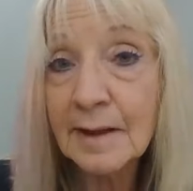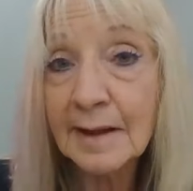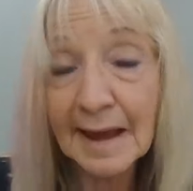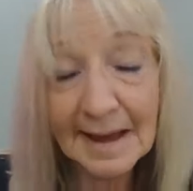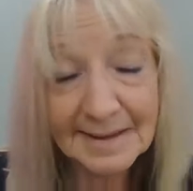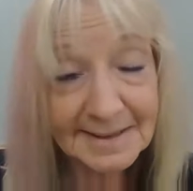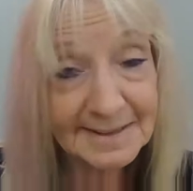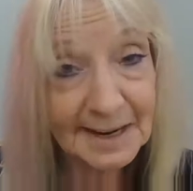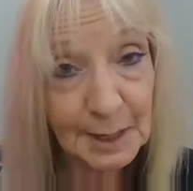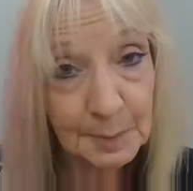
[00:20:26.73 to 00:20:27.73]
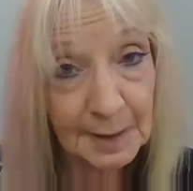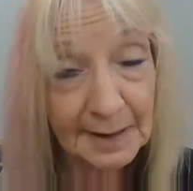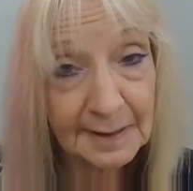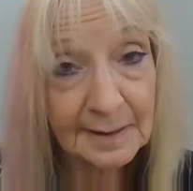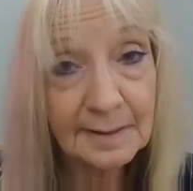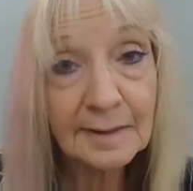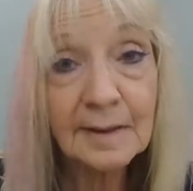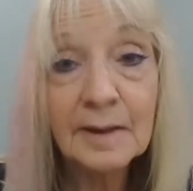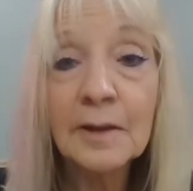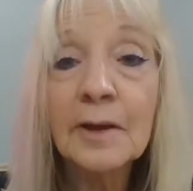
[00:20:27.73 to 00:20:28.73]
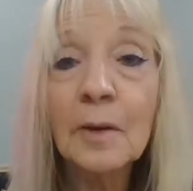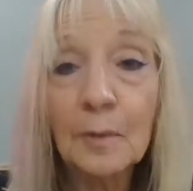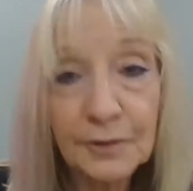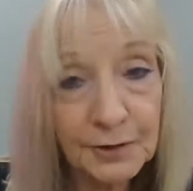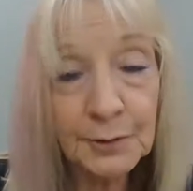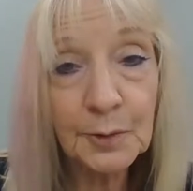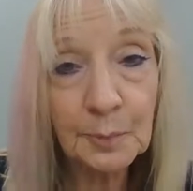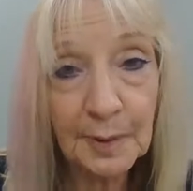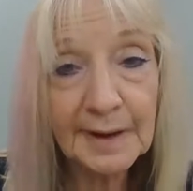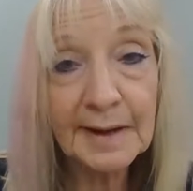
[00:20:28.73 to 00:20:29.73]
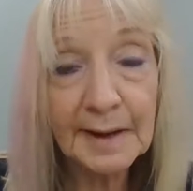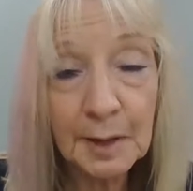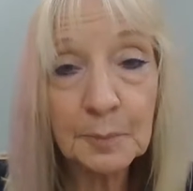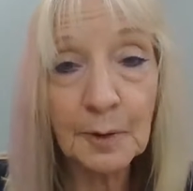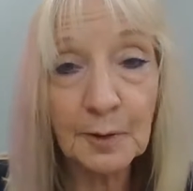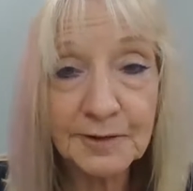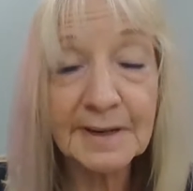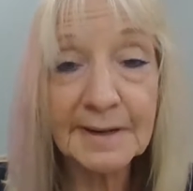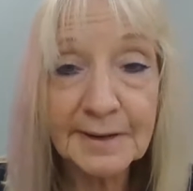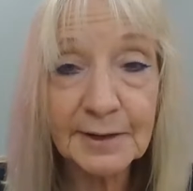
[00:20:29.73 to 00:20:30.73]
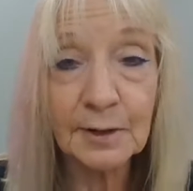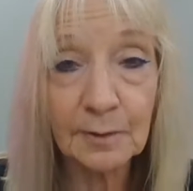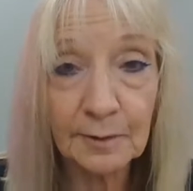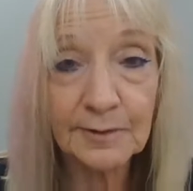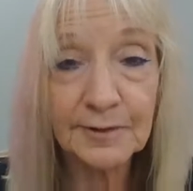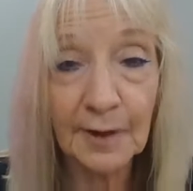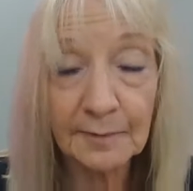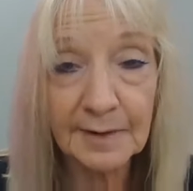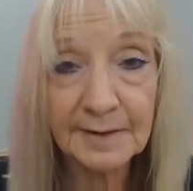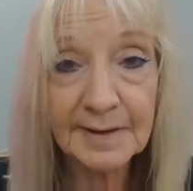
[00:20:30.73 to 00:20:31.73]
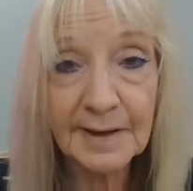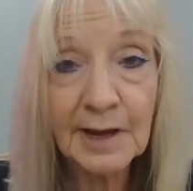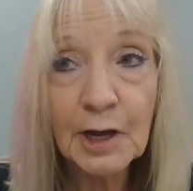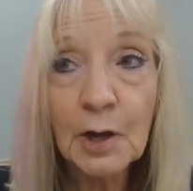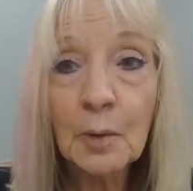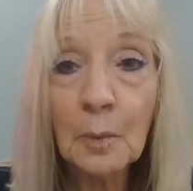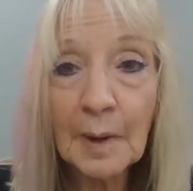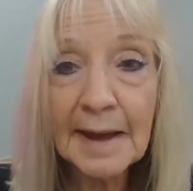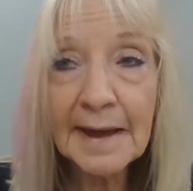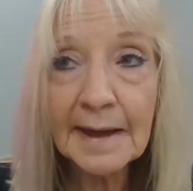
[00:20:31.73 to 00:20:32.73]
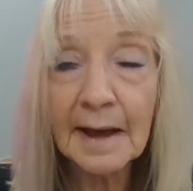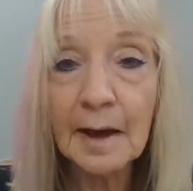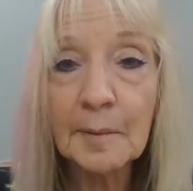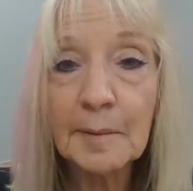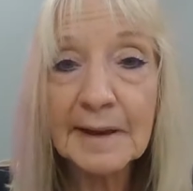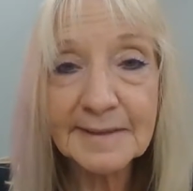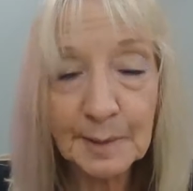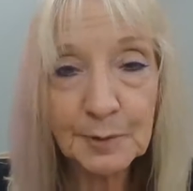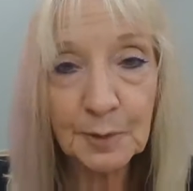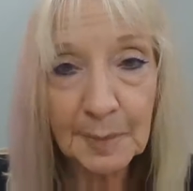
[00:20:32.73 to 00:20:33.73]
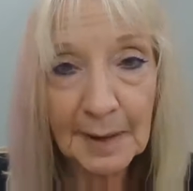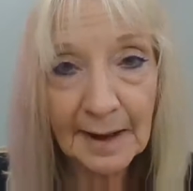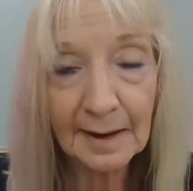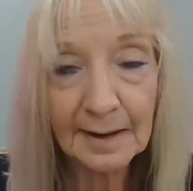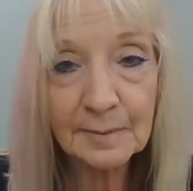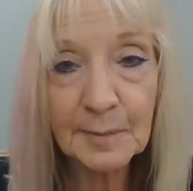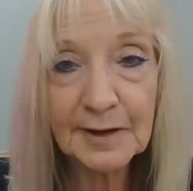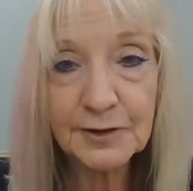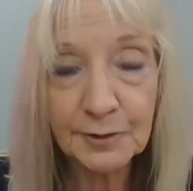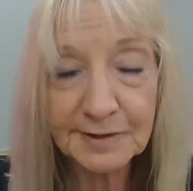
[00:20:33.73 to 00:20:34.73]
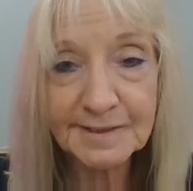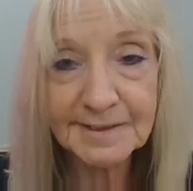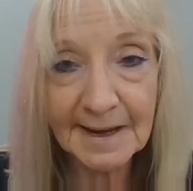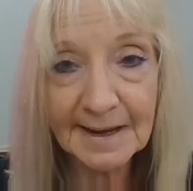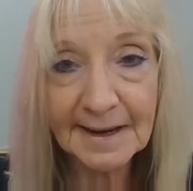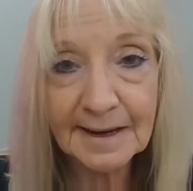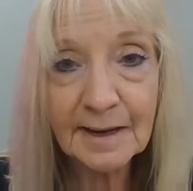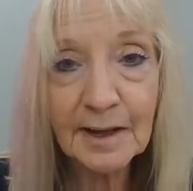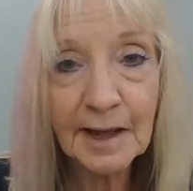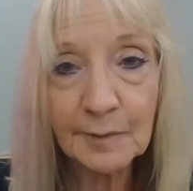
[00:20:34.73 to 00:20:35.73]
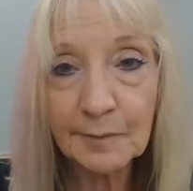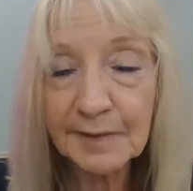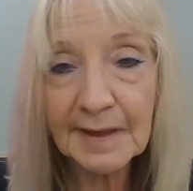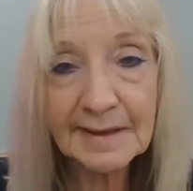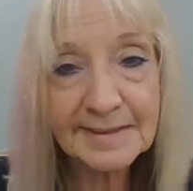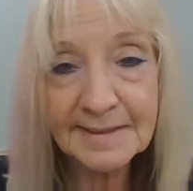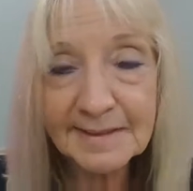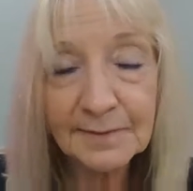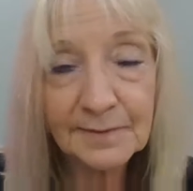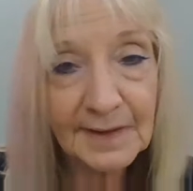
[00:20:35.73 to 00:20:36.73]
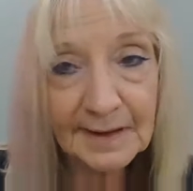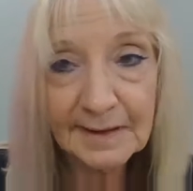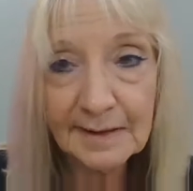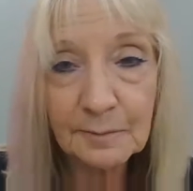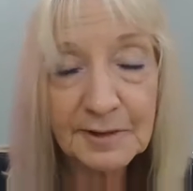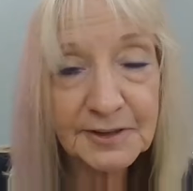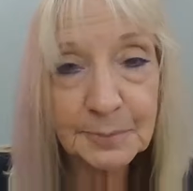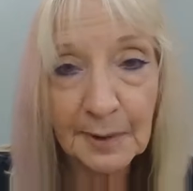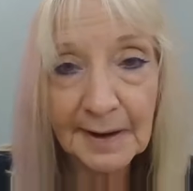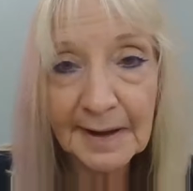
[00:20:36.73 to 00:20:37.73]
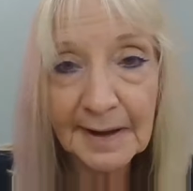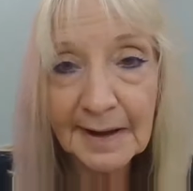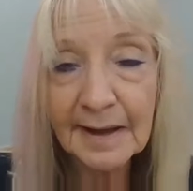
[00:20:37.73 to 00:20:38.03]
and it has a stamp on it, or two, bring it in personally to the clerk's office. We accept your ballot, make sure it's signed, everything's disinfected with spray.